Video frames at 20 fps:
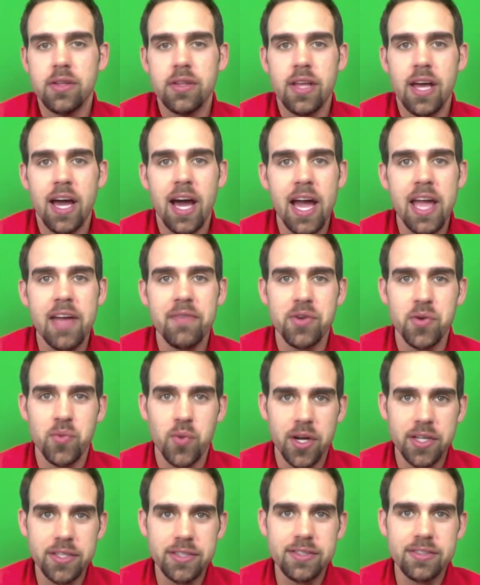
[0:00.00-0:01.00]
Hi
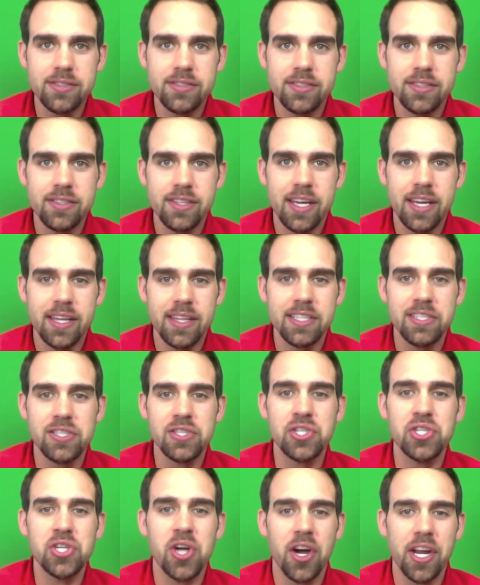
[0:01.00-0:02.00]
everyone, this is
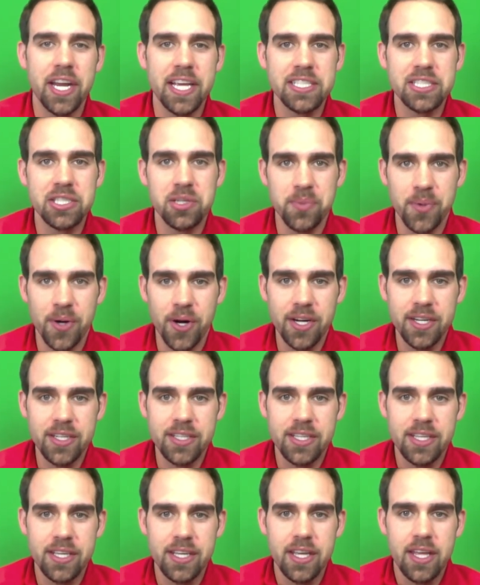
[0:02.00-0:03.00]
Sean Escobar,
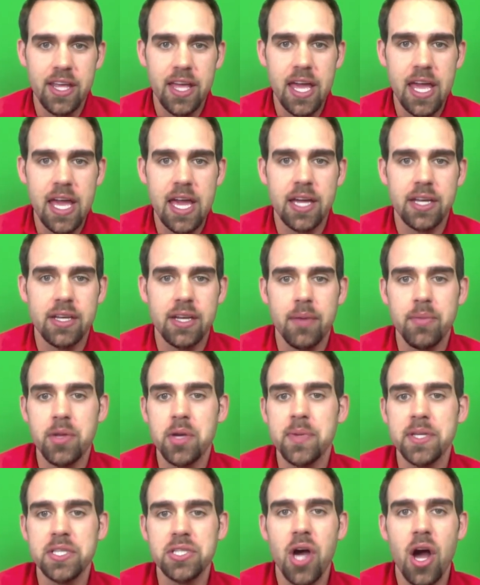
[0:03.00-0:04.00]
and I'm going
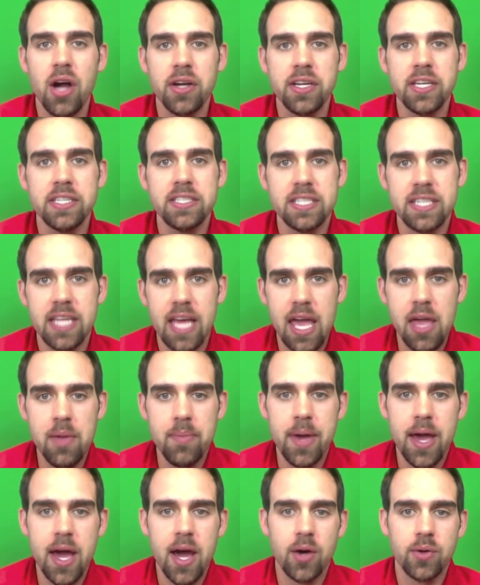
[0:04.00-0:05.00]
to be talking today
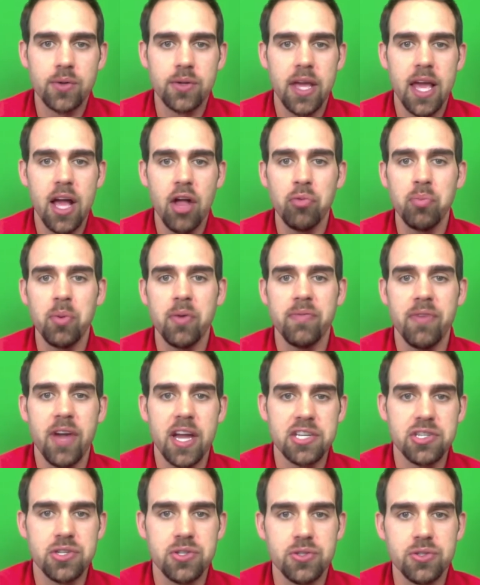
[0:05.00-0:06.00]
about health
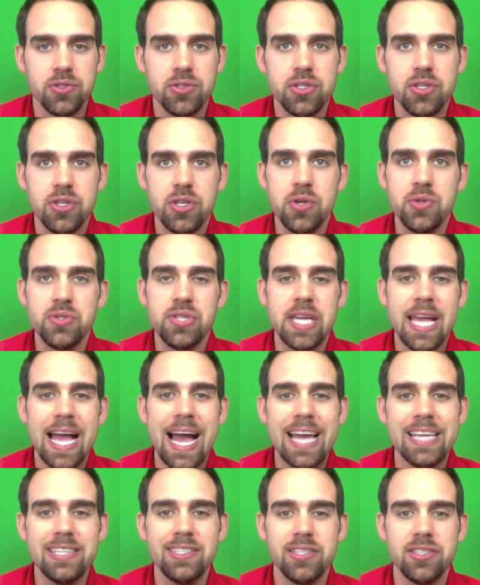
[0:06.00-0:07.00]
professionals using
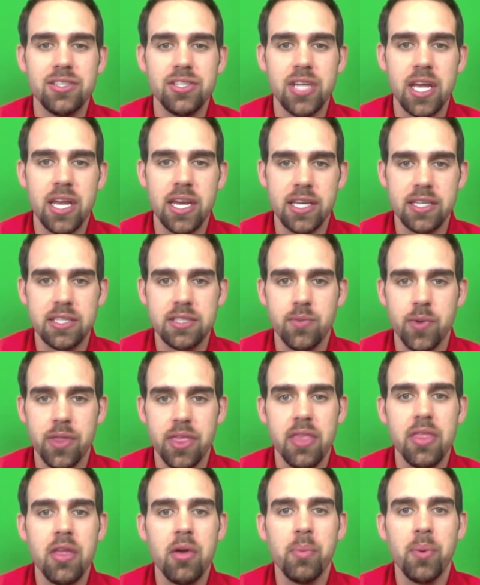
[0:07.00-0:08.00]
Isagenix
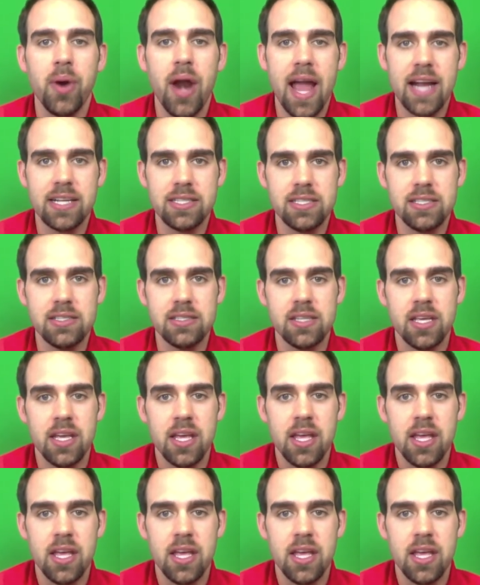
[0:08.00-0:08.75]
within their practice